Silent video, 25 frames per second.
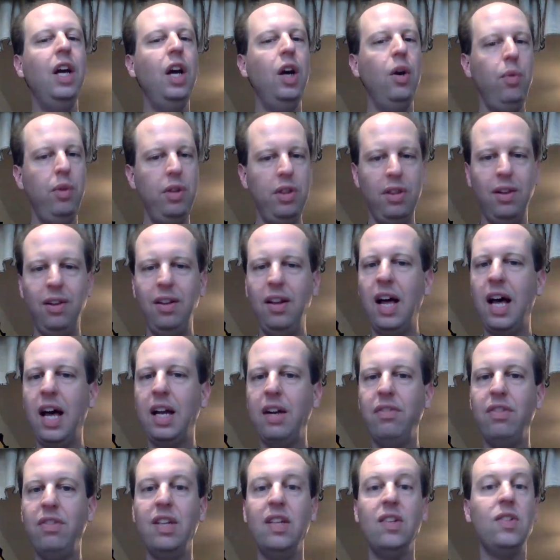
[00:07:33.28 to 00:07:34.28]
with a lot
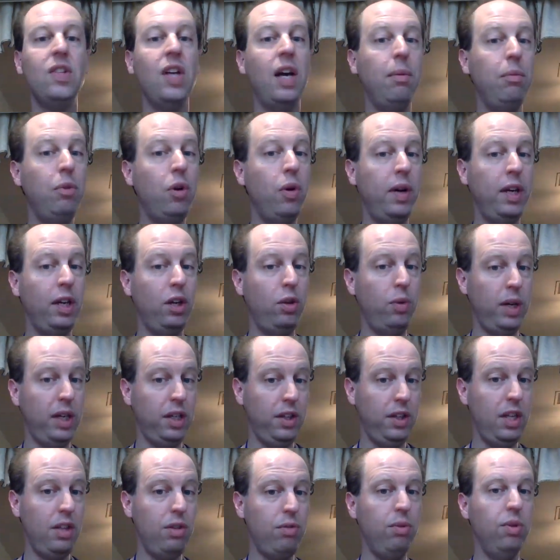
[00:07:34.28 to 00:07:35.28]
of this, I'm going
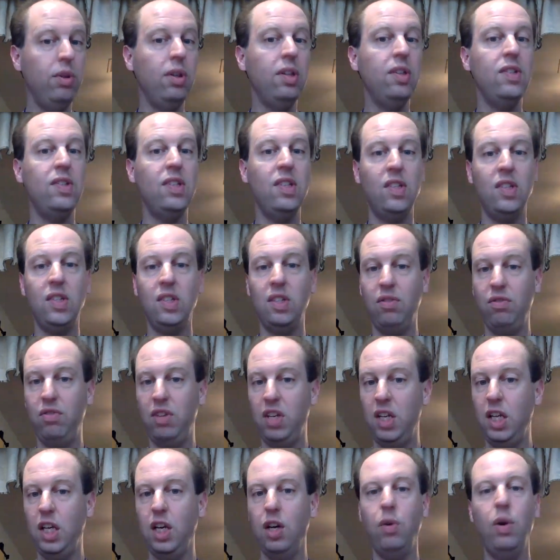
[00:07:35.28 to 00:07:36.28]
quickly through because this is a
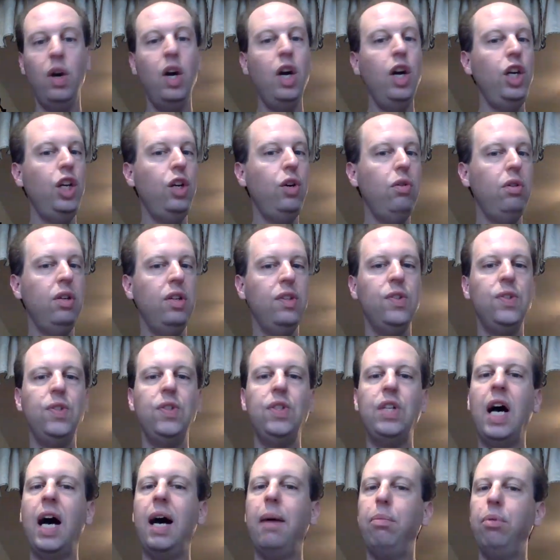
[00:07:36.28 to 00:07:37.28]
video. You can
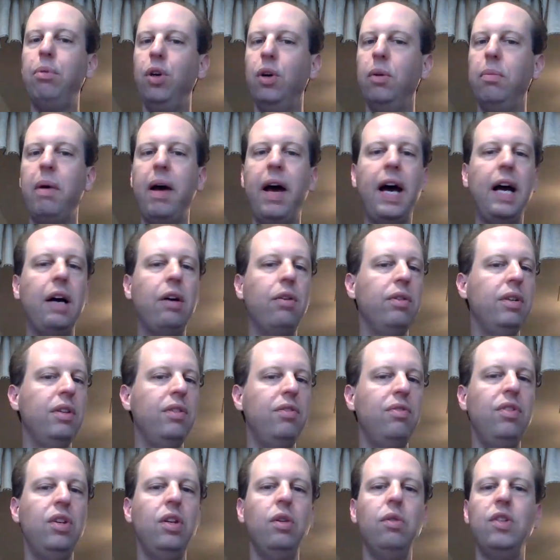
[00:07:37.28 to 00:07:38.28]
stop, go back,
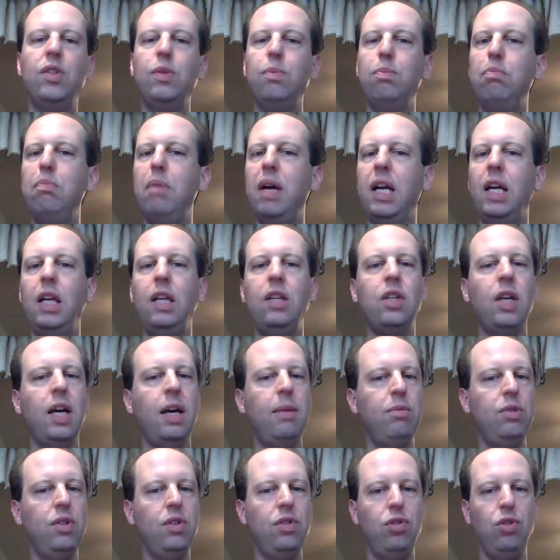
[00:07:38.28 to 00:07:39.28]
review as many
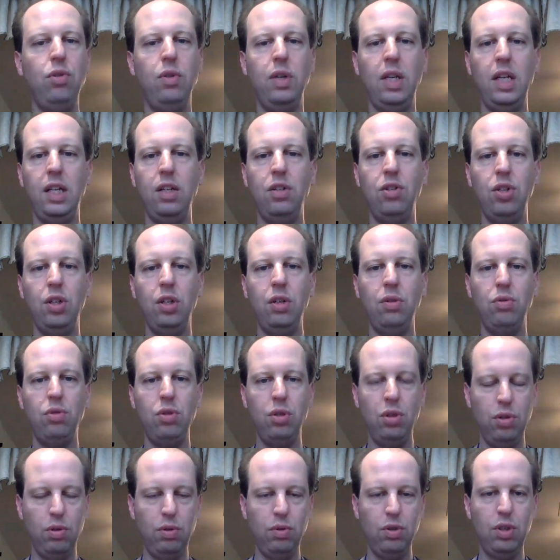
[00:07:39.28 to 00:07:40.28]
times as you need to
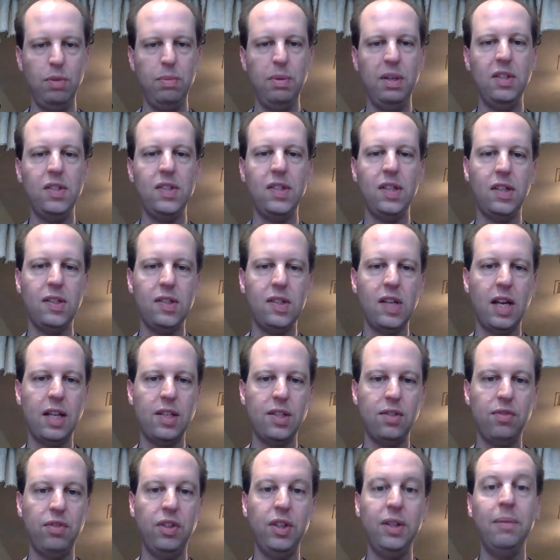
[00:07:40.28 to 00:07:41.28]
be
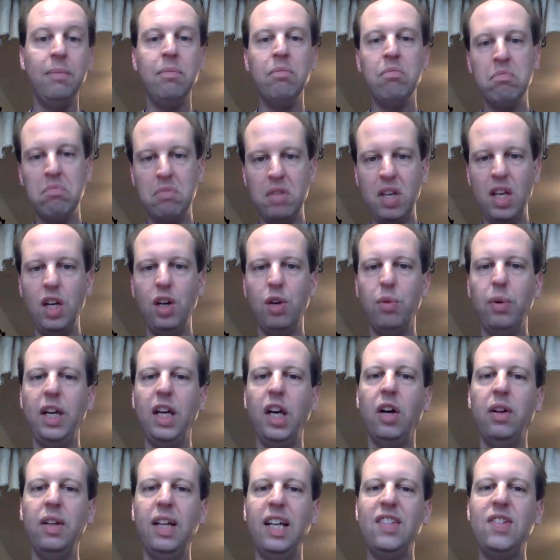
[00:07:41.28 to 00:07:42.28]
successful. Here we
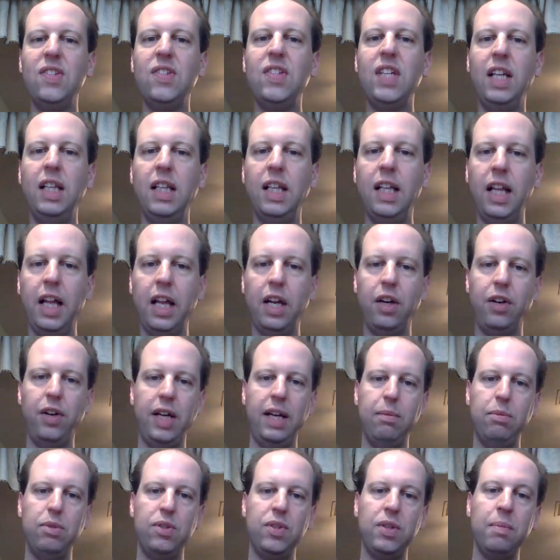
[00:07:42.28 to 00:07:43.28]
go. Let's sing the letter
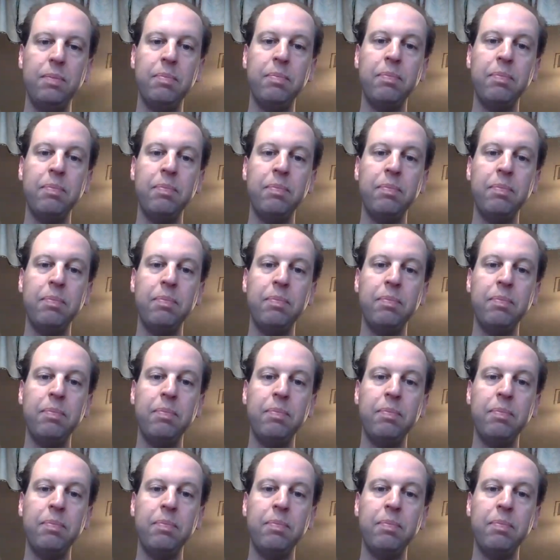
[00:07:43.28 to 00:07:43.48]
names.